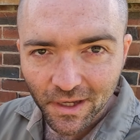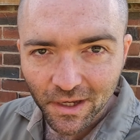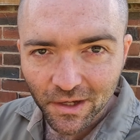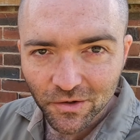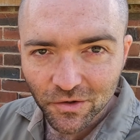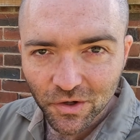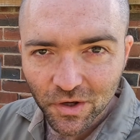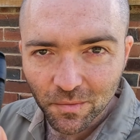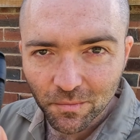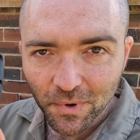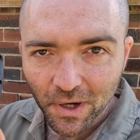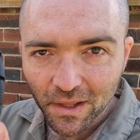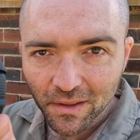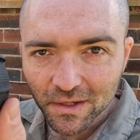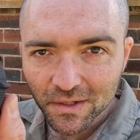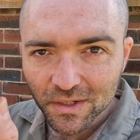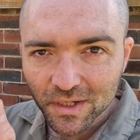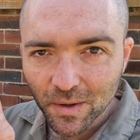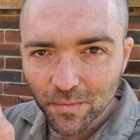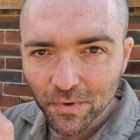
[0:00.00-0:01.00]
You can buy
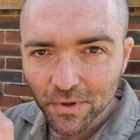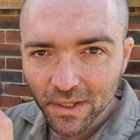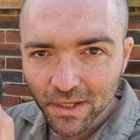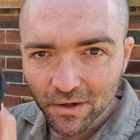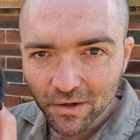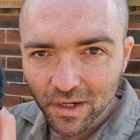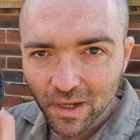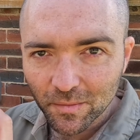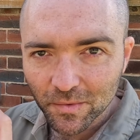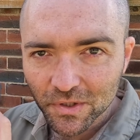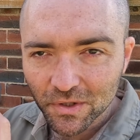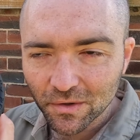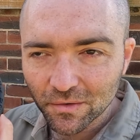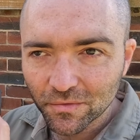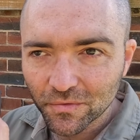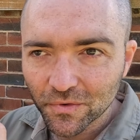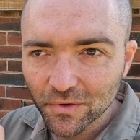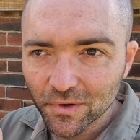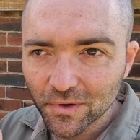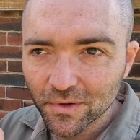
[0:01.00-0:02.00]
these separately on Amazon
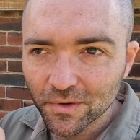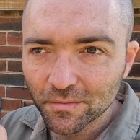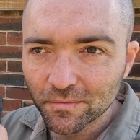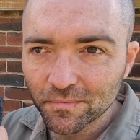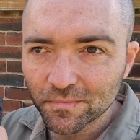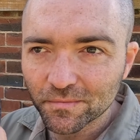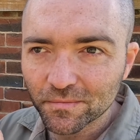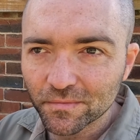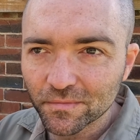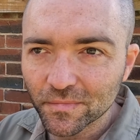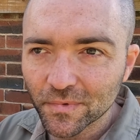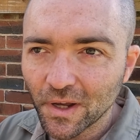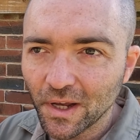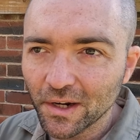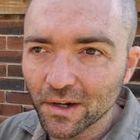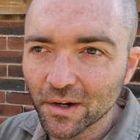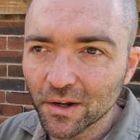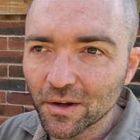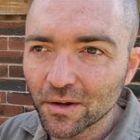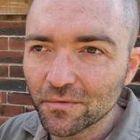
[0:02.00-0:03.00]
for, I
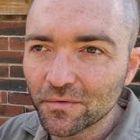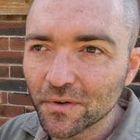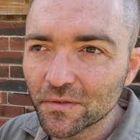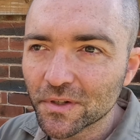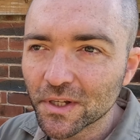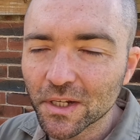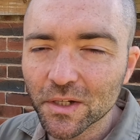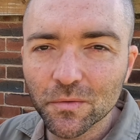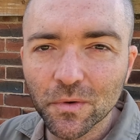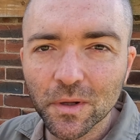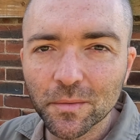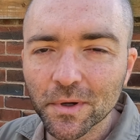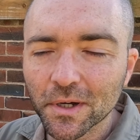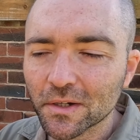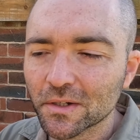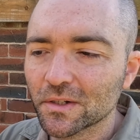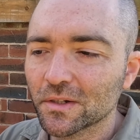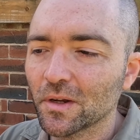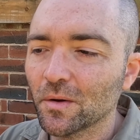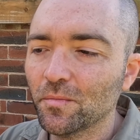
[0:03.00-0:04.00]
don't know, 15, 20
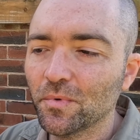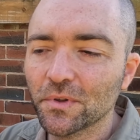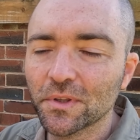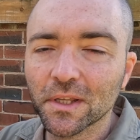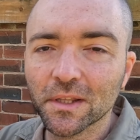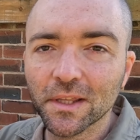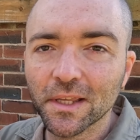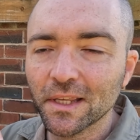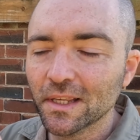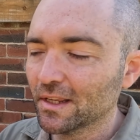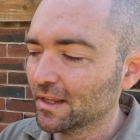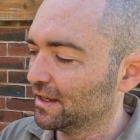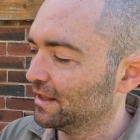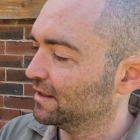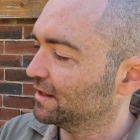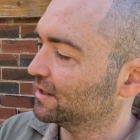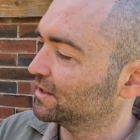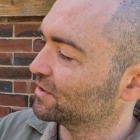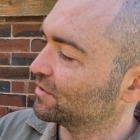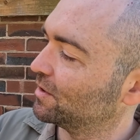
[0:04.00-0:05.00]
bucks. I'll put the link in
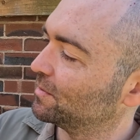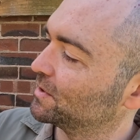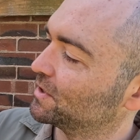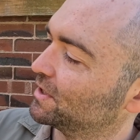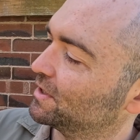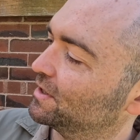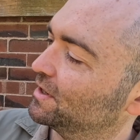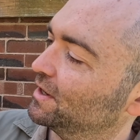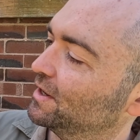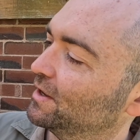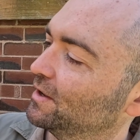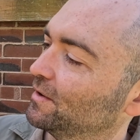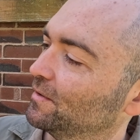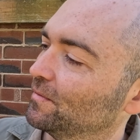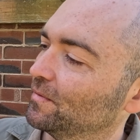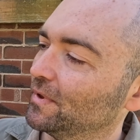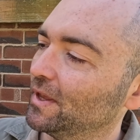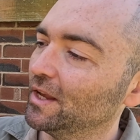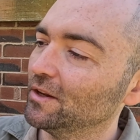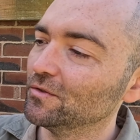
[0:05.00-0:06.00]
the description.
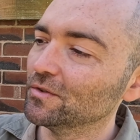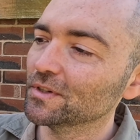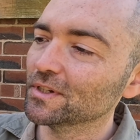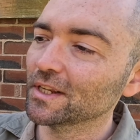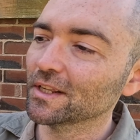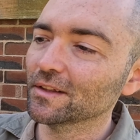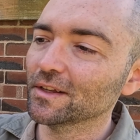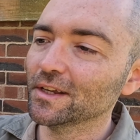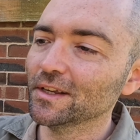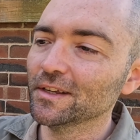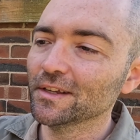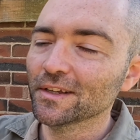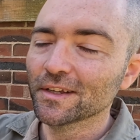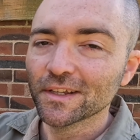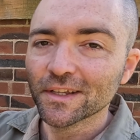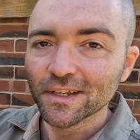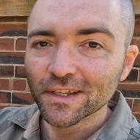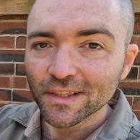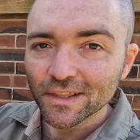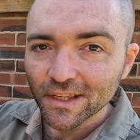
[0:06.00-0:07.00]
Interestingly,
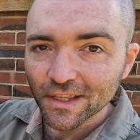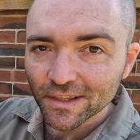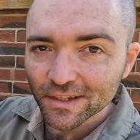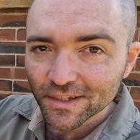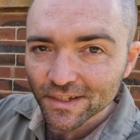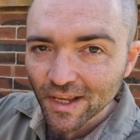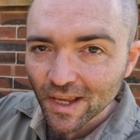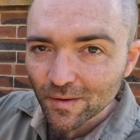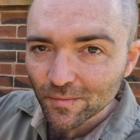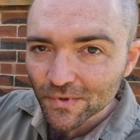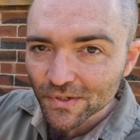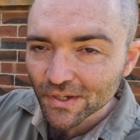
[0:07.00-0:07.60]
they're the same